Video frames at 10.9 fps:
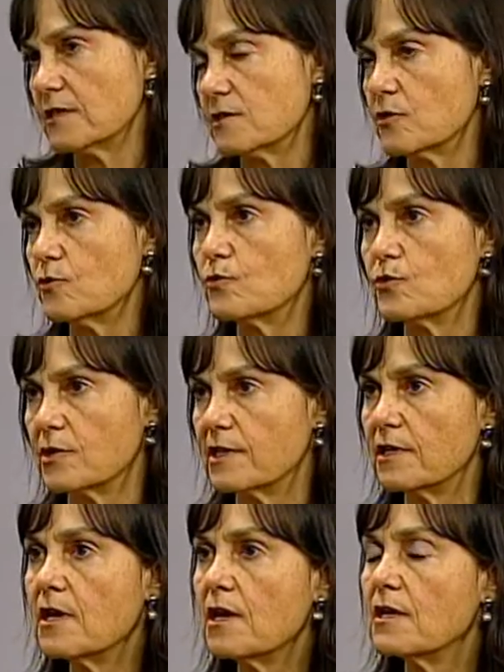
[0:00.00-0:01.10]
a dentist who
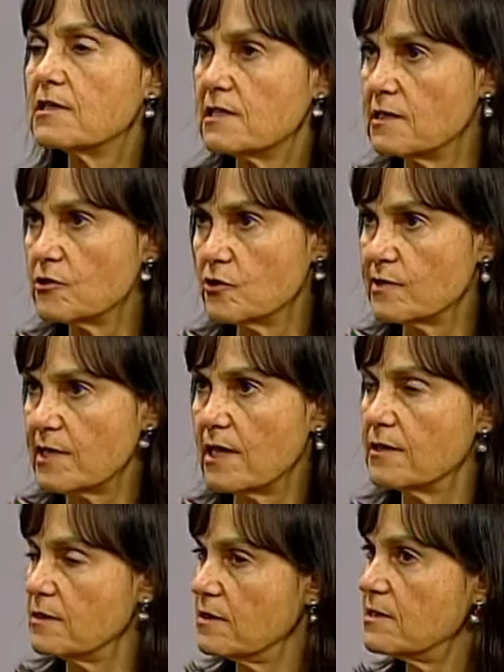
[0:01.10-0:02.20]
really doesn't
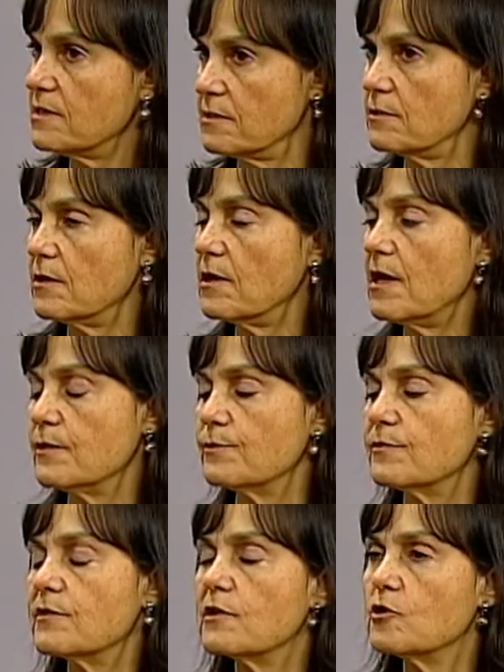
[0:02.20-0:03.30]
use it
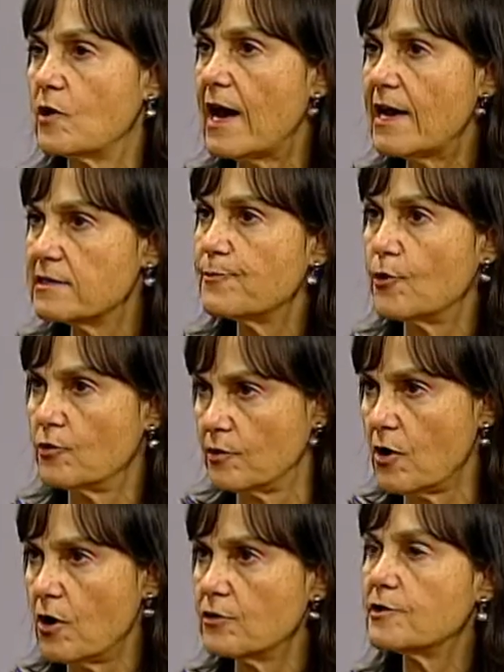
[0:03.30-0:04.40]
and has a
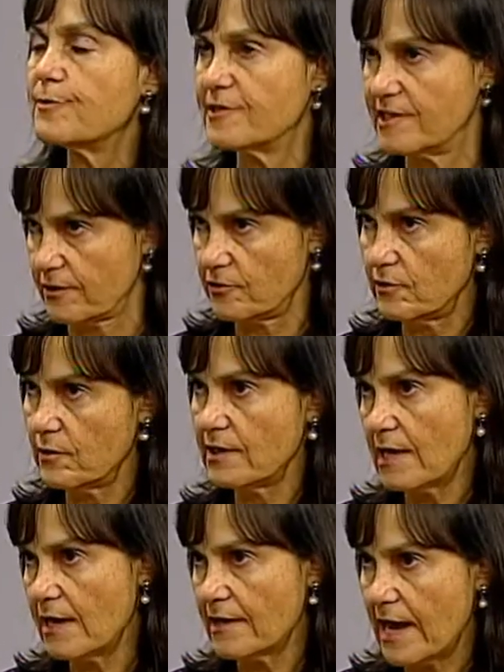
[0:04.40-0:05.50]
protocol to protect
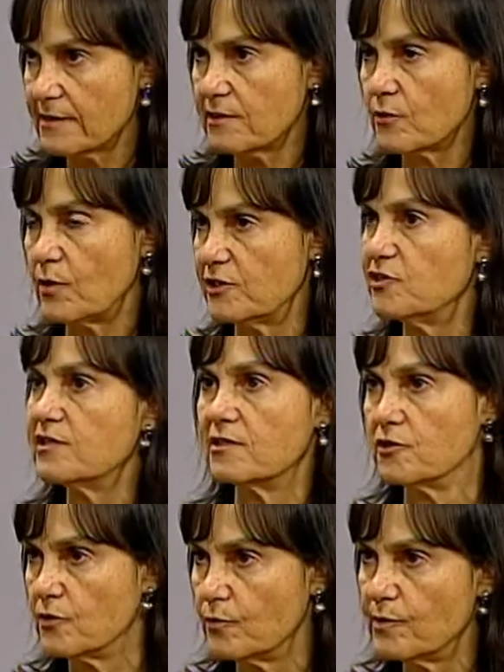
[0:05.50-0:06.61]
you, and ask the
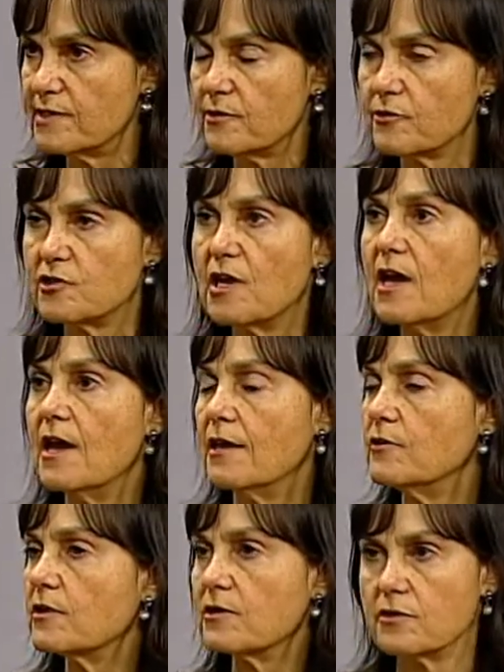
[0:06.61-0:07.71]
questions and do your research.
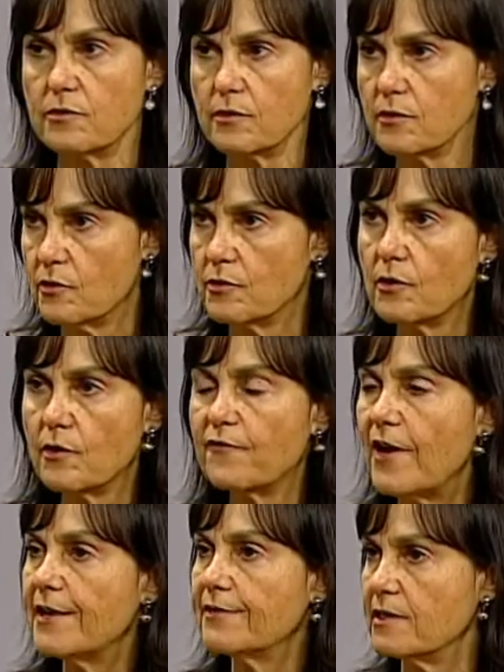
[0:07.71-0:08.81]
And you can do,
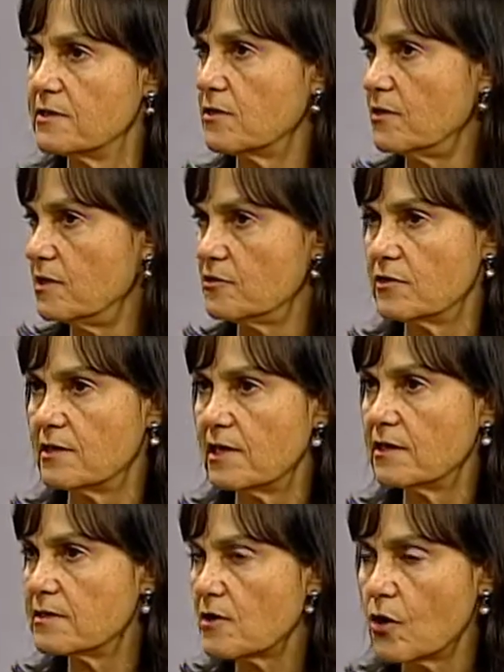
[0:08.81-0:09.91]
you'll find things on the
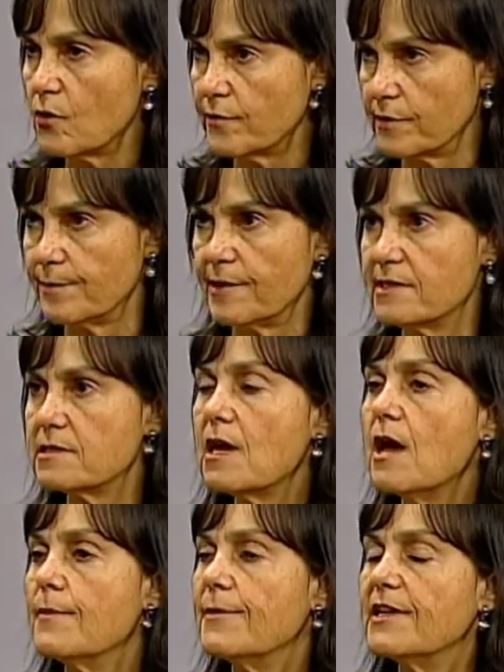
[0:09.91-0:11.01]
internet. It's all over the
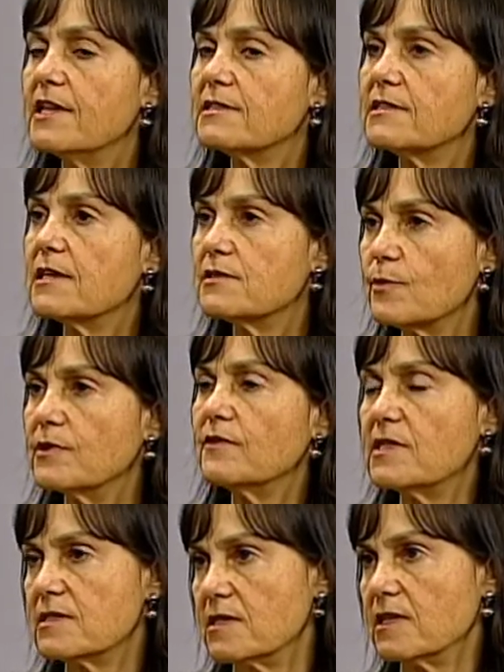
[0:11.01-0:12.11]
place. But it's
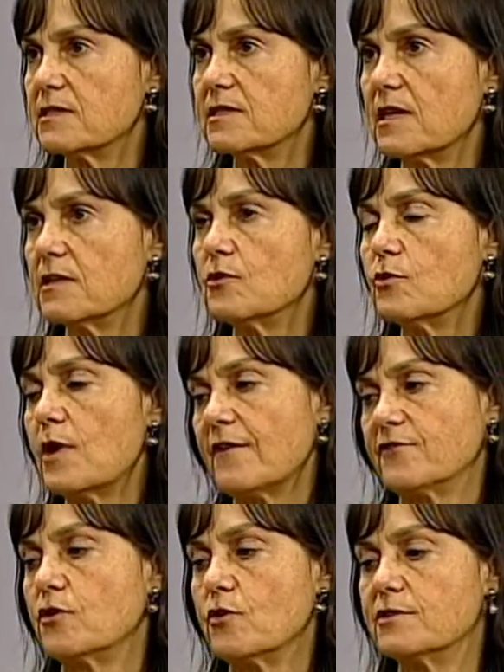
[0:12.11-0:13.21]
one of these things that
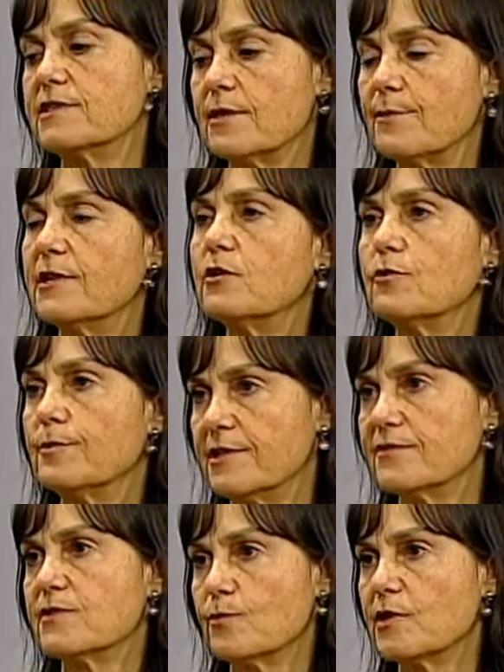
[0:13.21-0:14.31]
you have to go to somebody
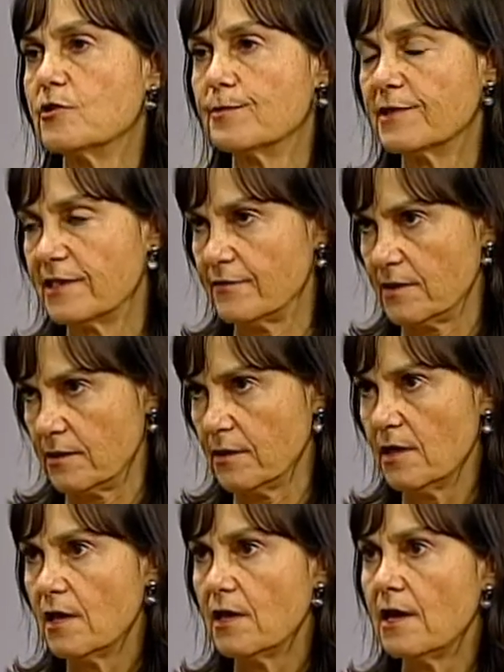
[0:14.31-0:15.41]
who believes in what you believe in.